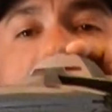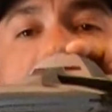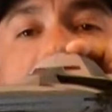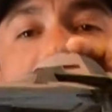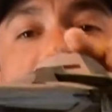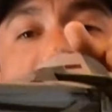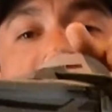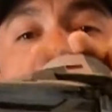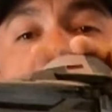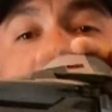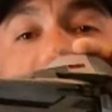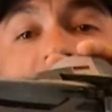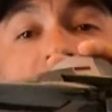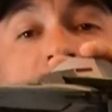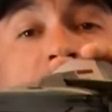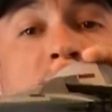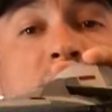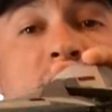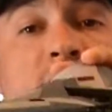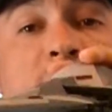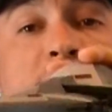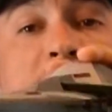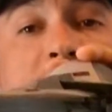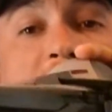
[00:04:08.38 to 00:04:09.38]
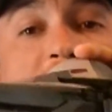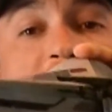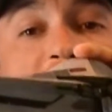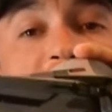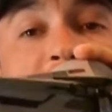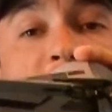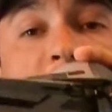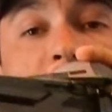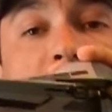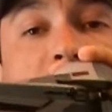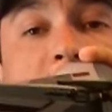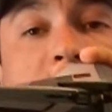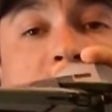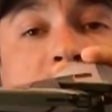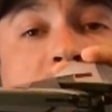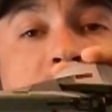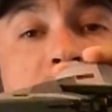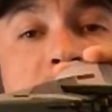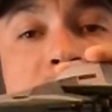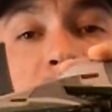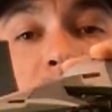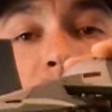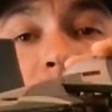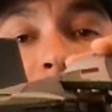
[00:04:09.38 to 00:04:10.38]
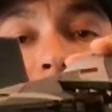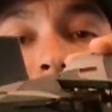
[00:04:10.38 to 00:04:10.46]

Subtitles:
I think it looks better this way. It would